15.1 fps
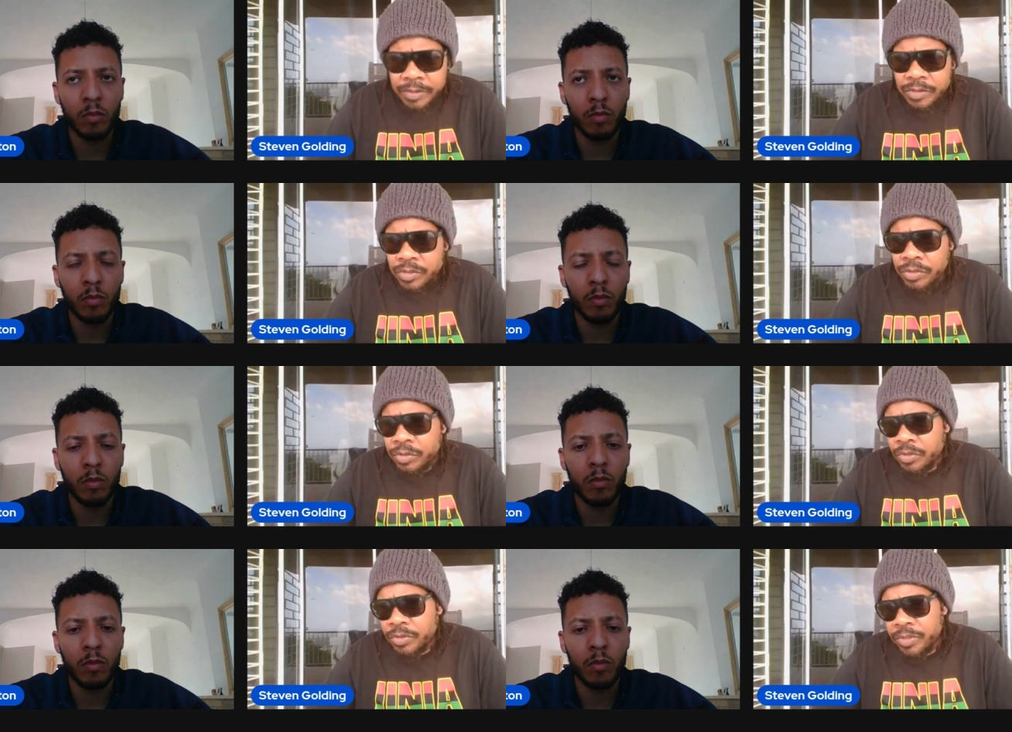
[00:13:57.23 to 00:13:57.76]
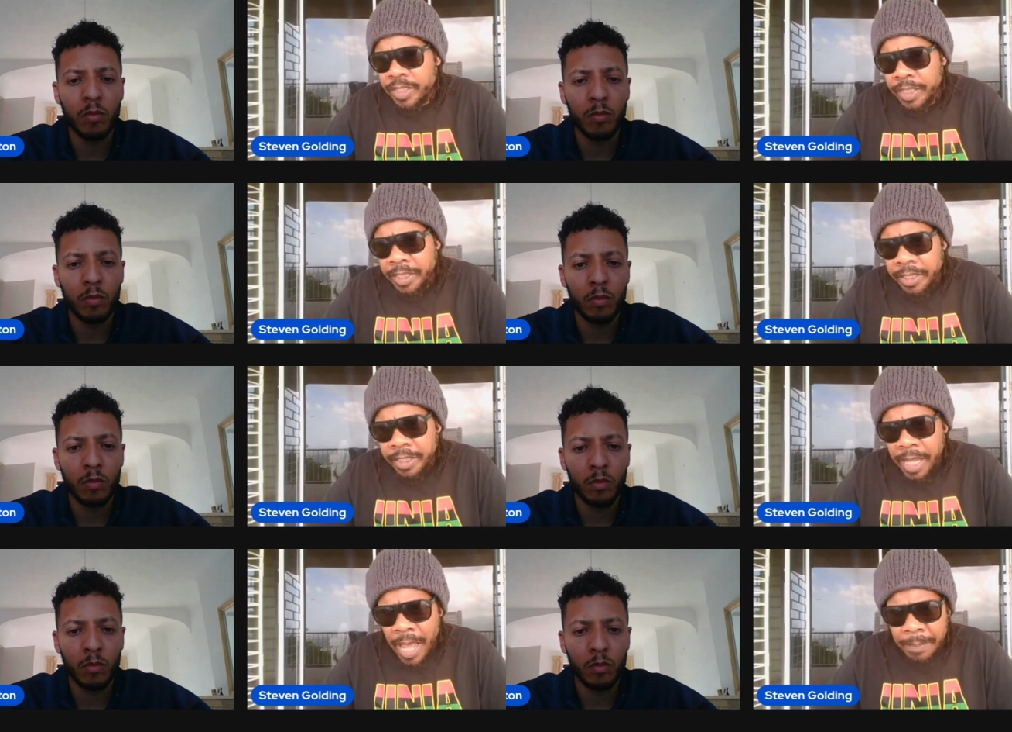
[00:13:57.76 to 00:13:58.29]
Speaker 1: to
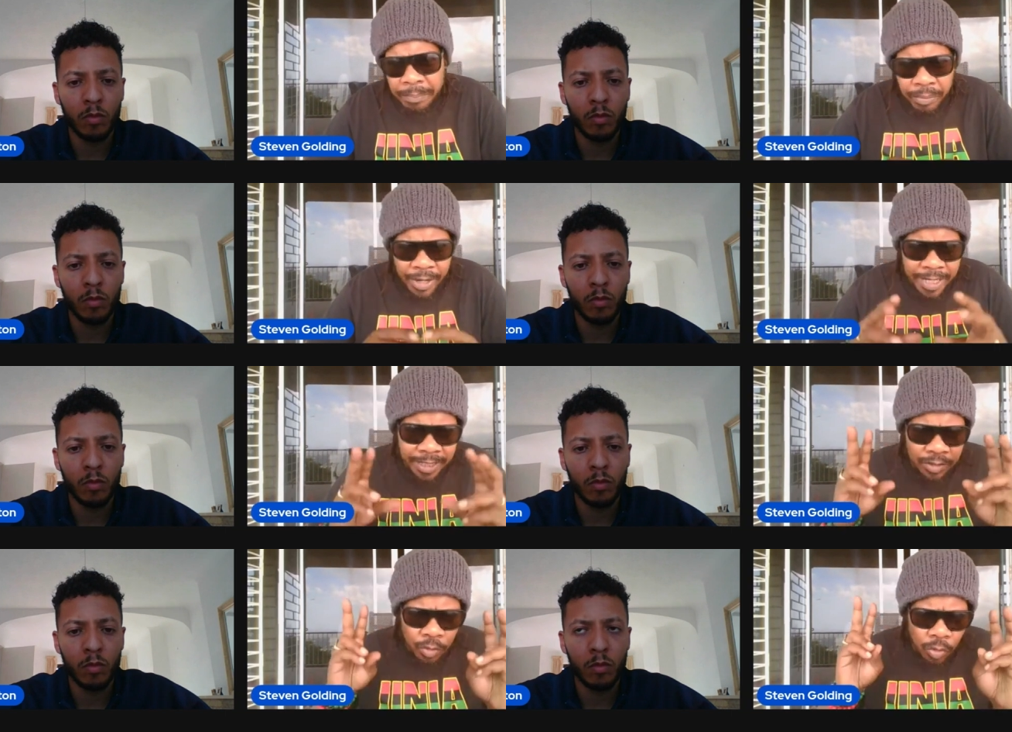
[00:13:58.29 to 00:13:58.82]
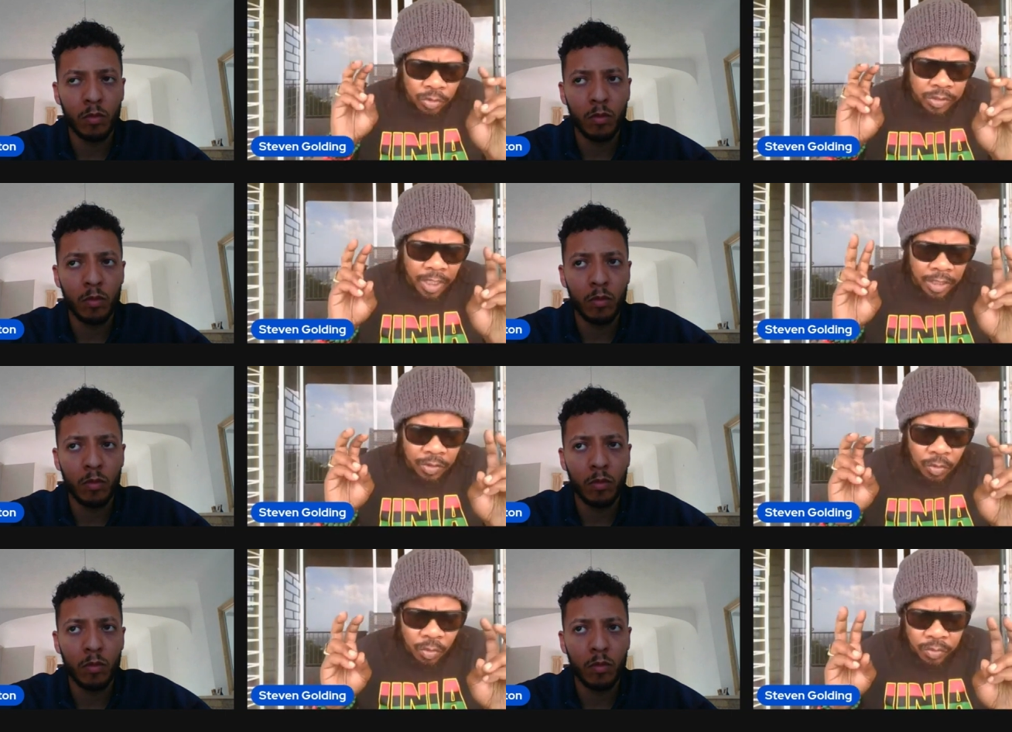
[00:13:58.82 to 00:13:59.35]
the quote
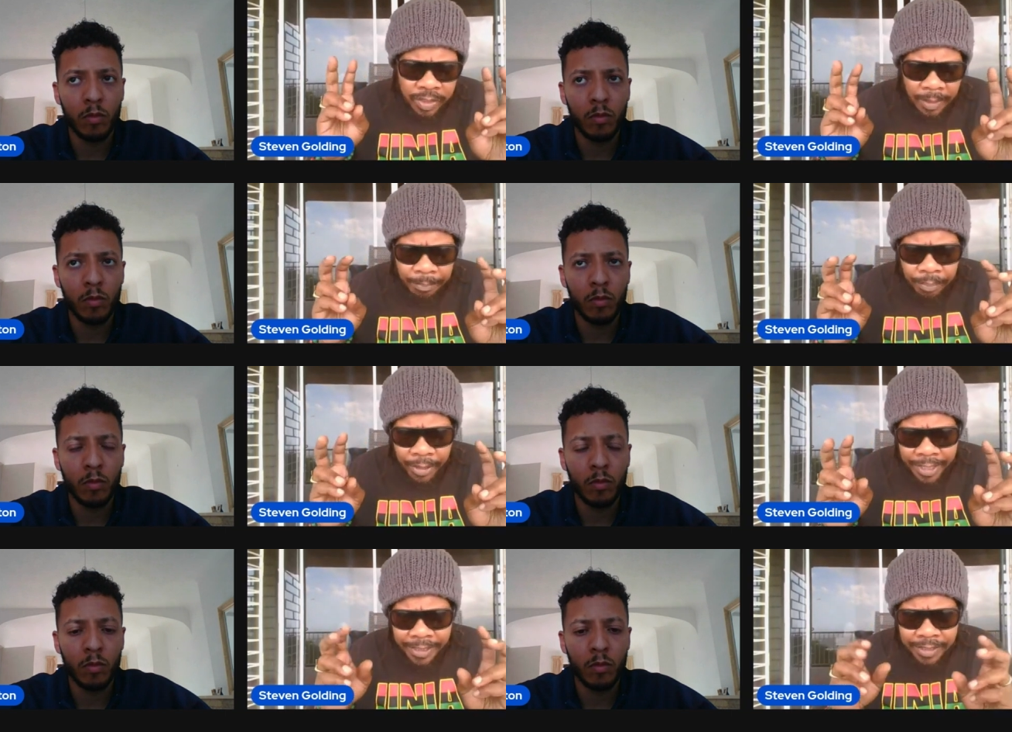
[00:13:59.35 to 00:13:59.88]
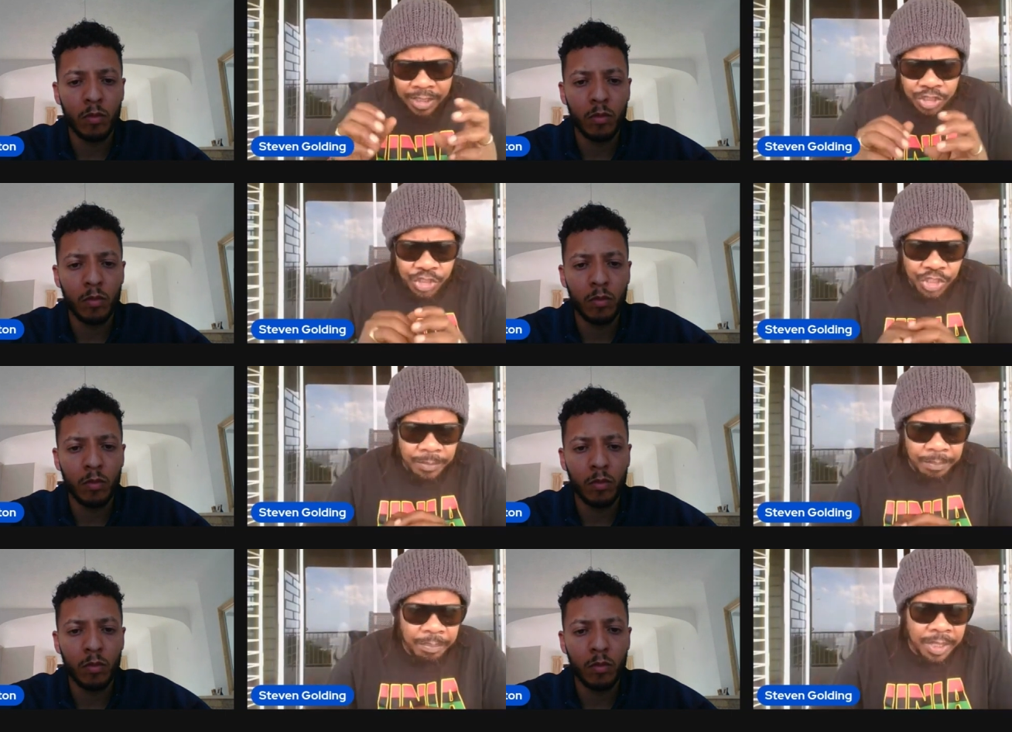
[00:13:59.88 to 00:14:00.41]
unquote
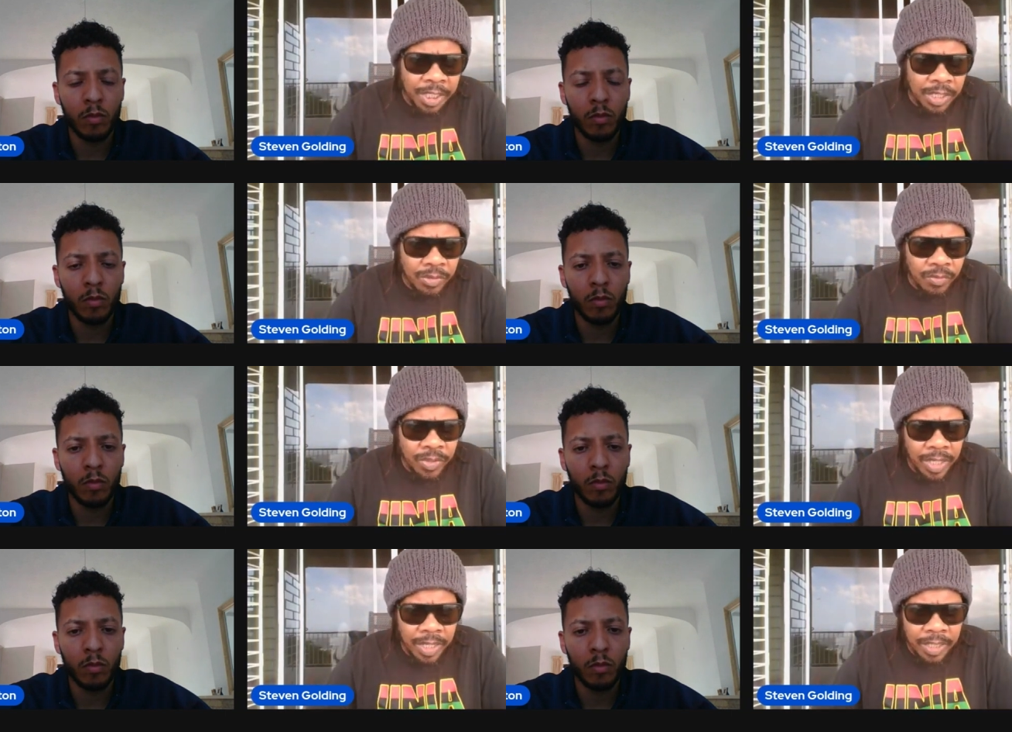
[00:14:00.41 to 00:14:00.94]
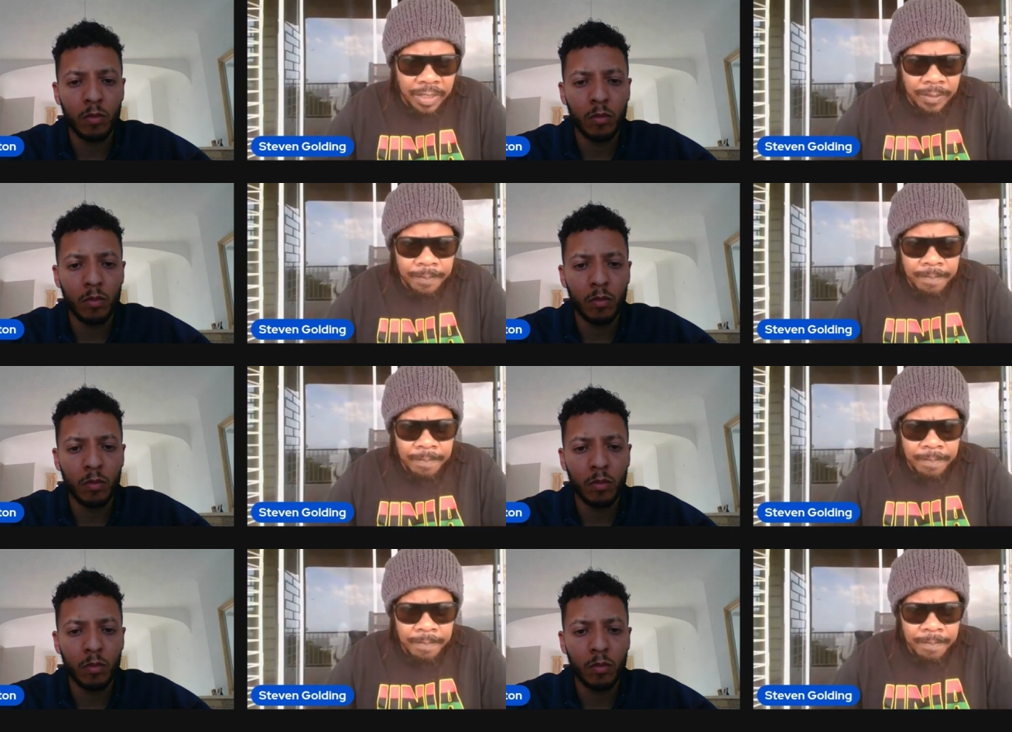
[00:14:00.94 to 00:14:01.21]
apprenticeship period